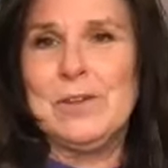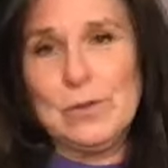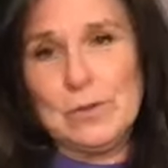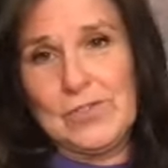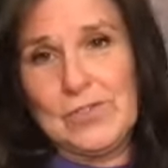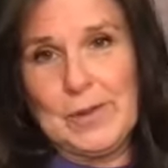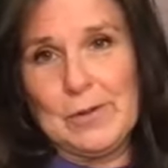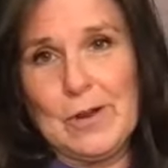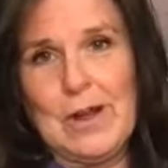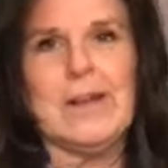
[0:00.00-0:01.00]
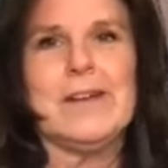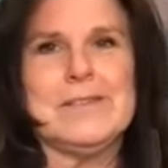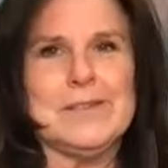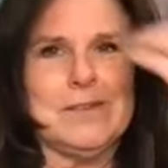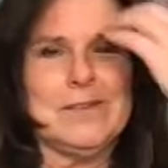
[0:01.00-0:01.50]
you know there's something wrong
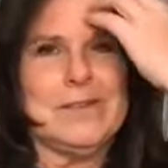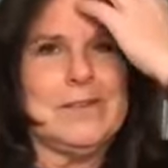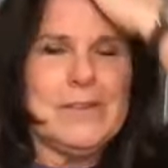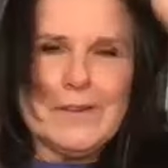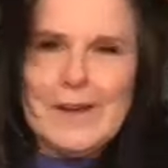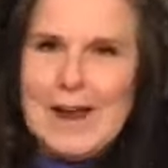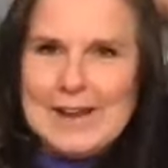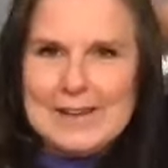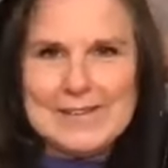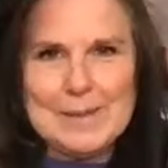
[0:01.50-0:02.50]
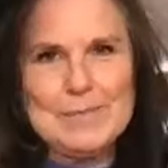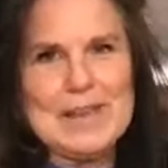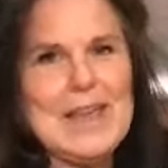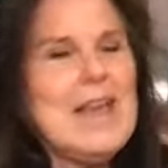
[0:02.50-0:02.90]
because they're hiding something.